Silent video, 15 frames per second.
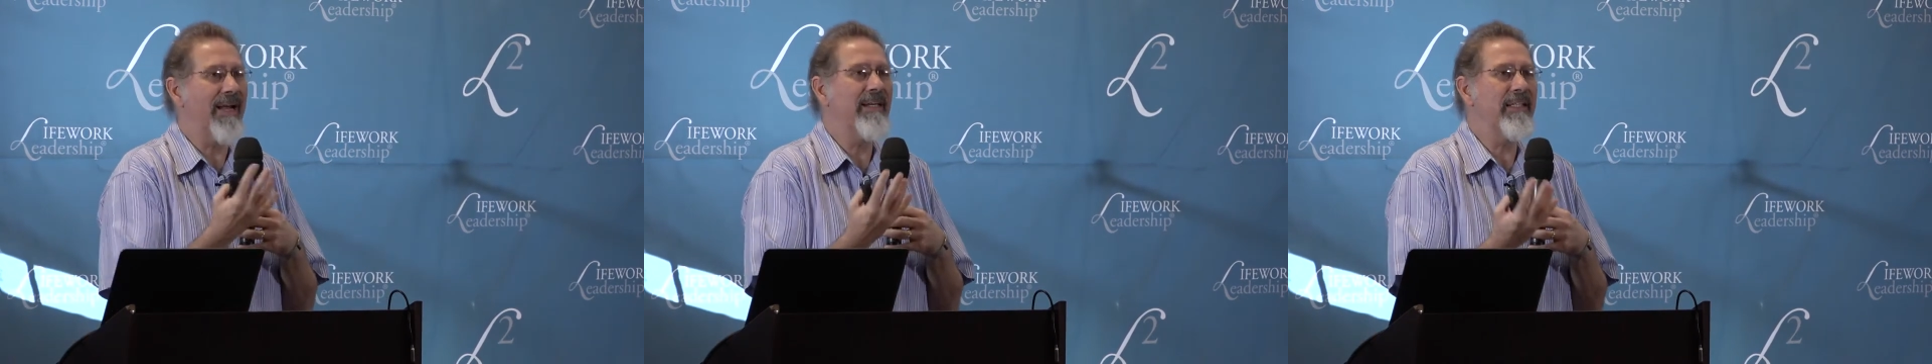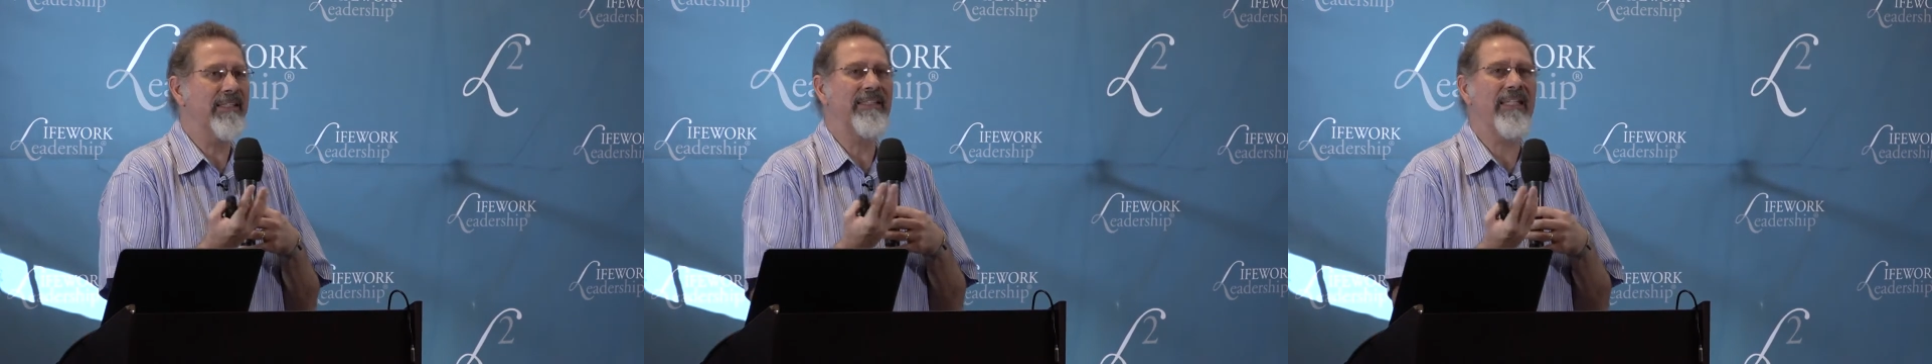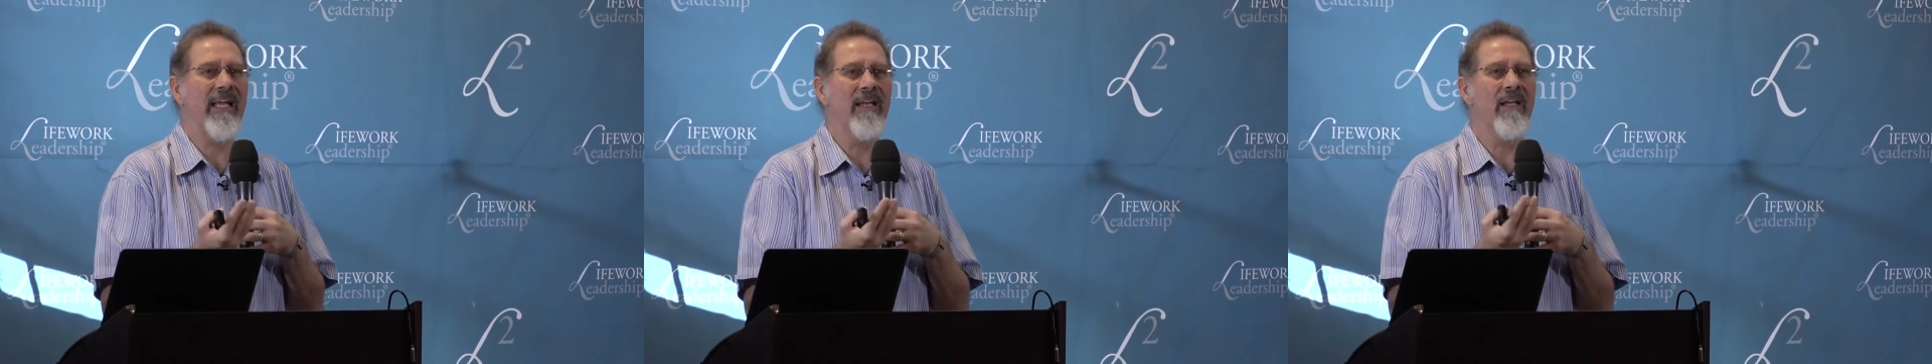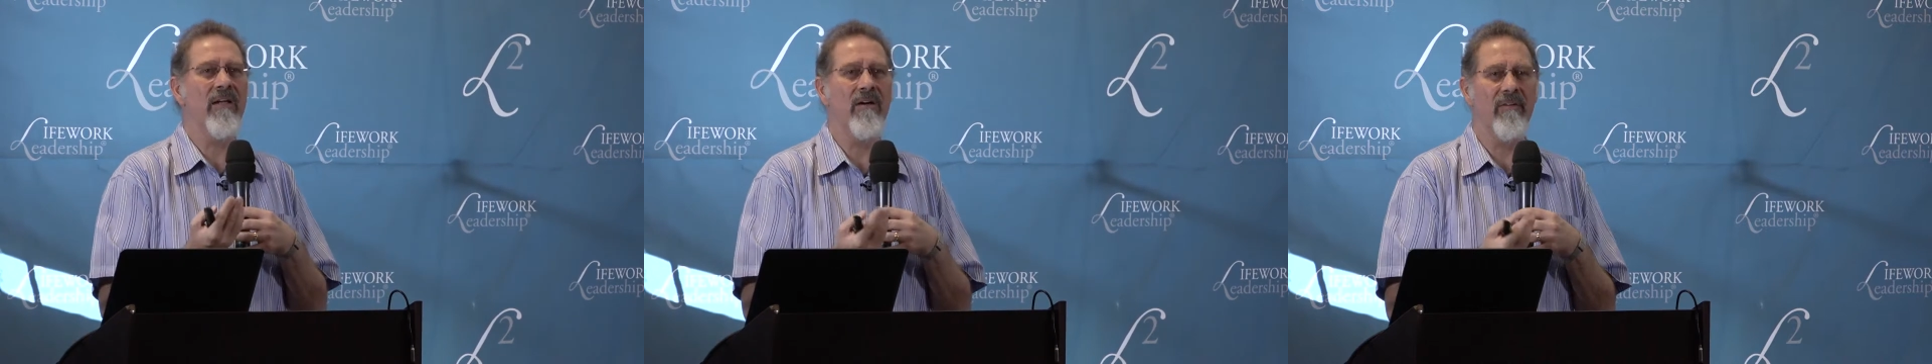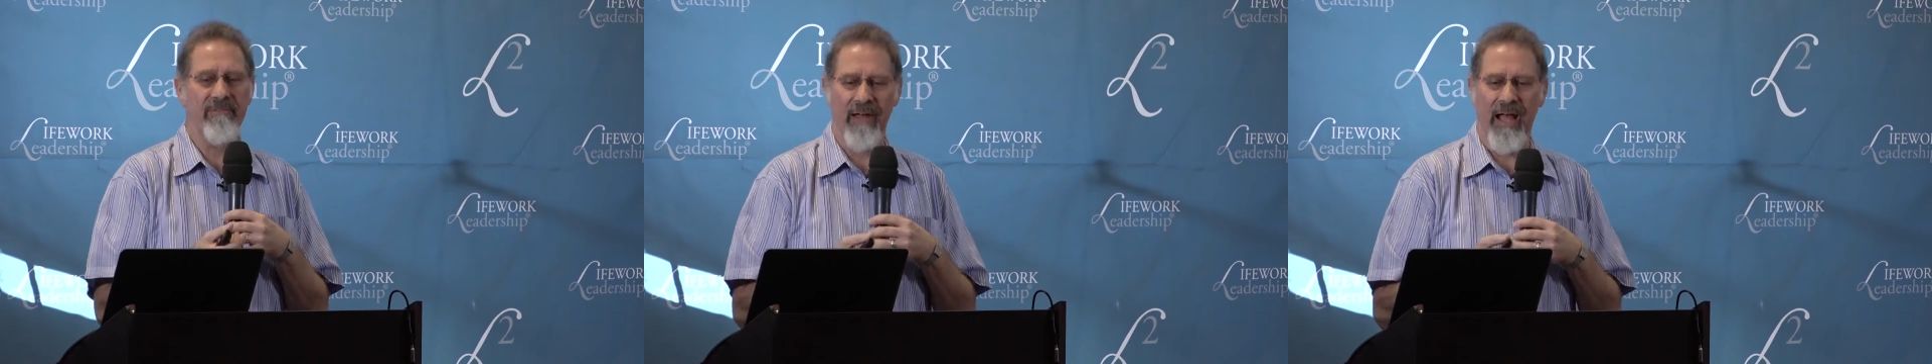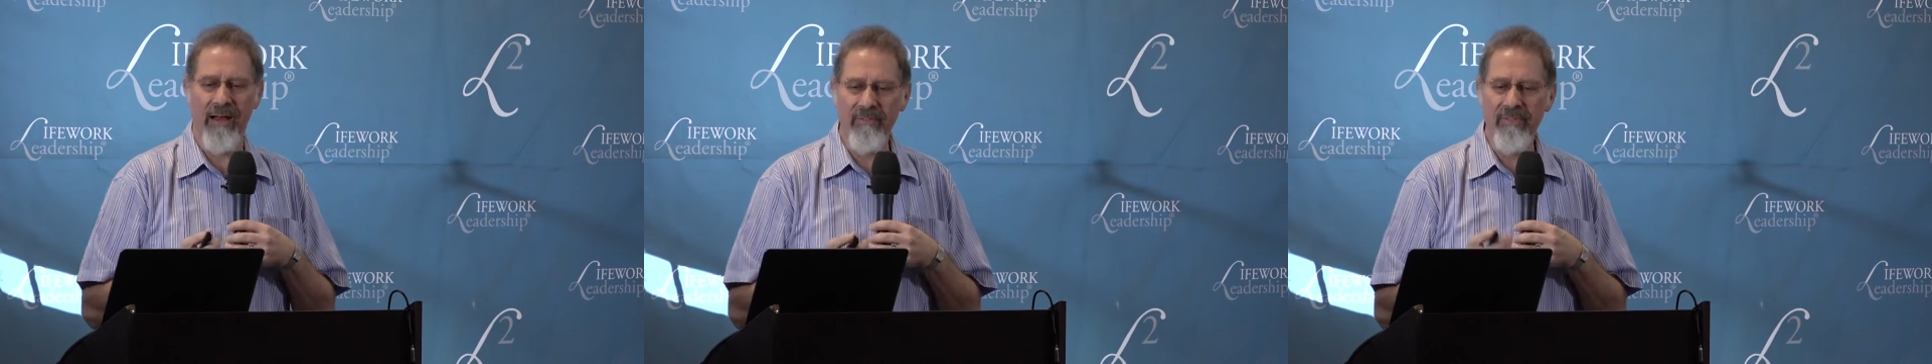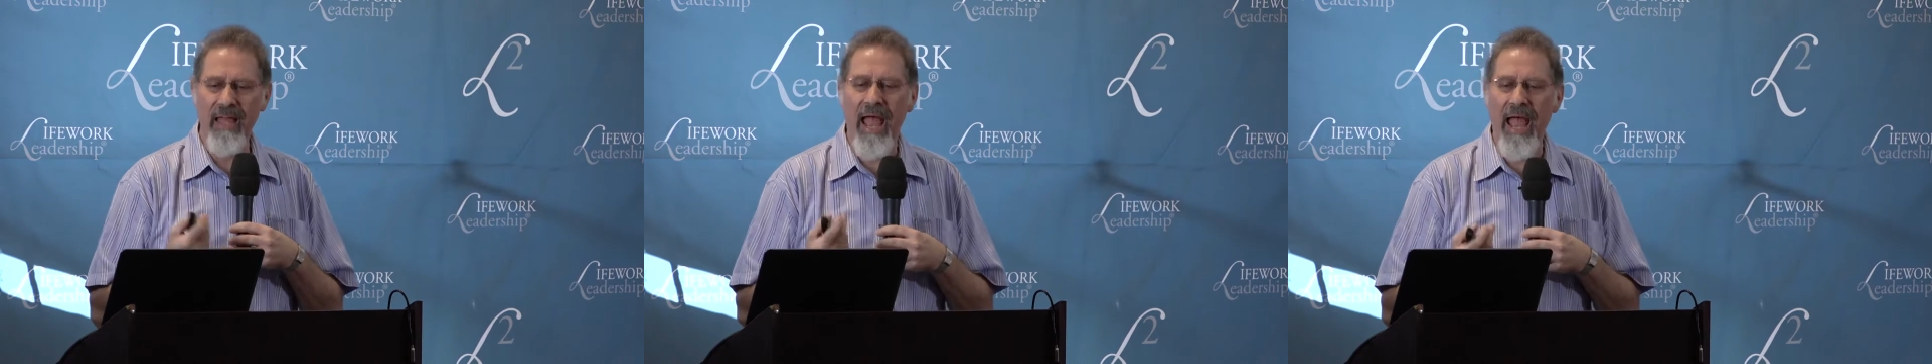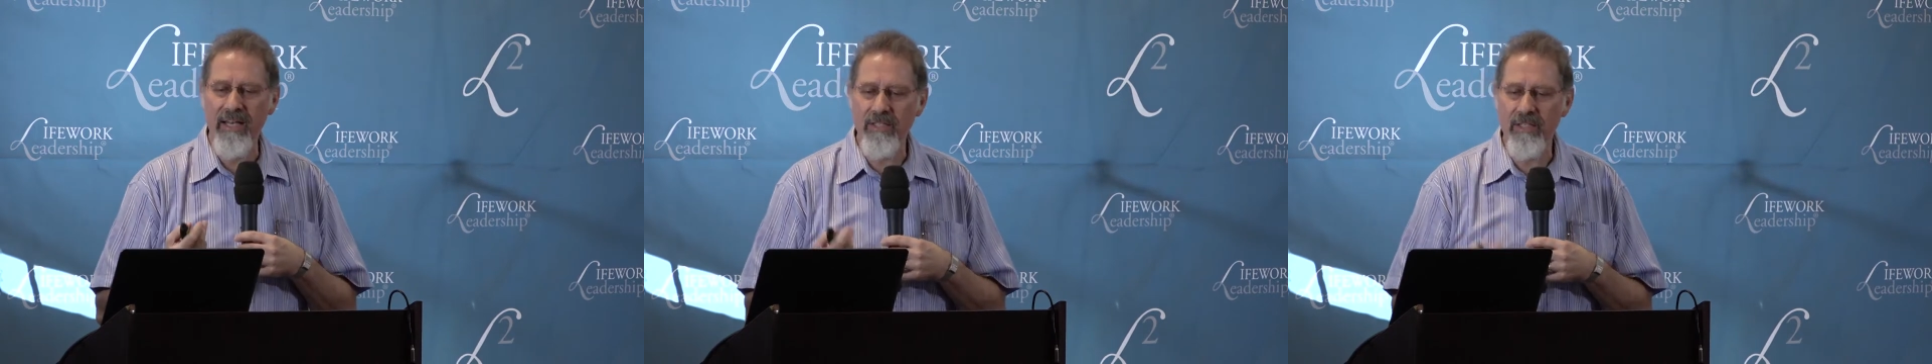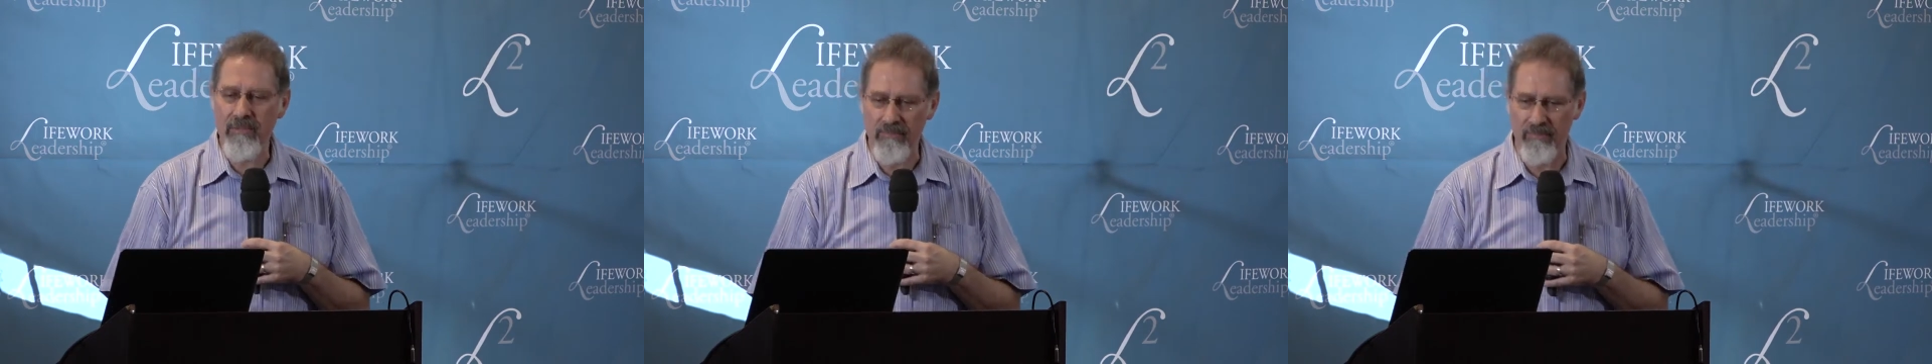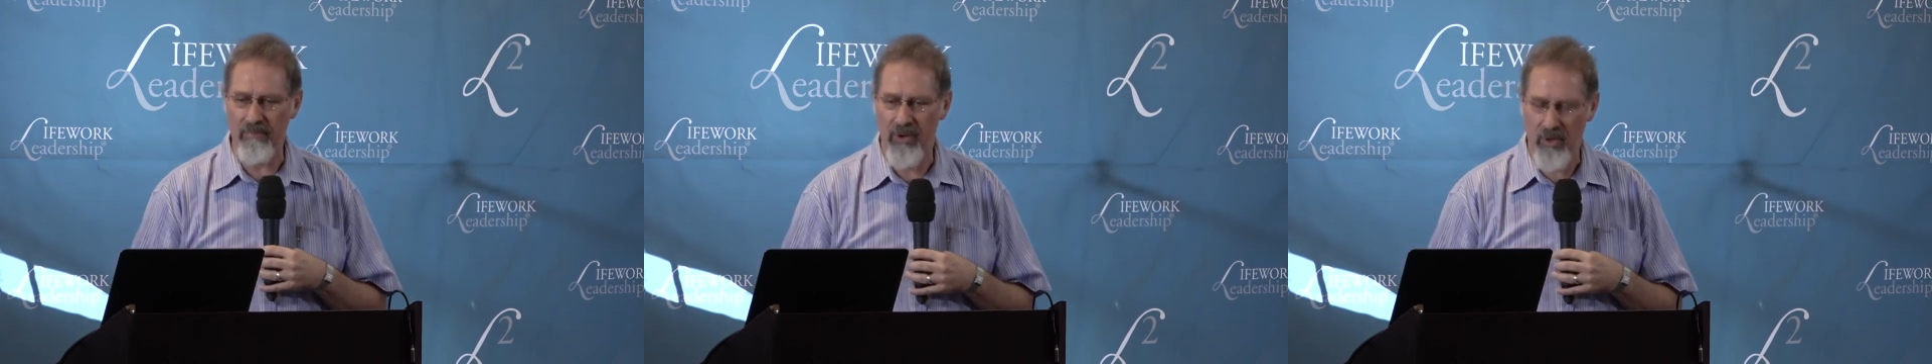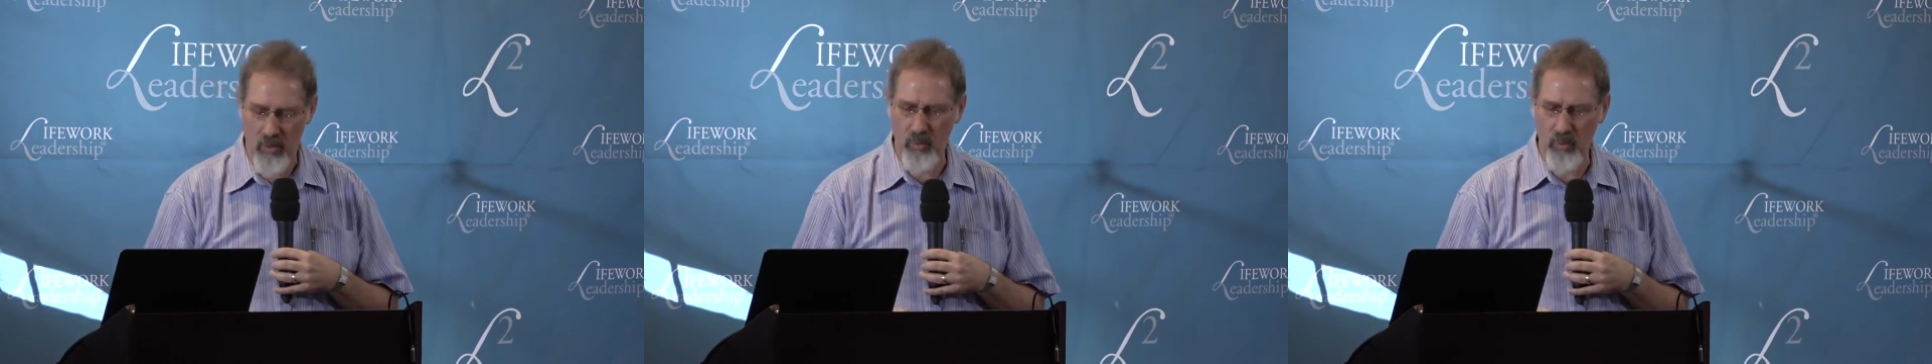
understanding of how the atom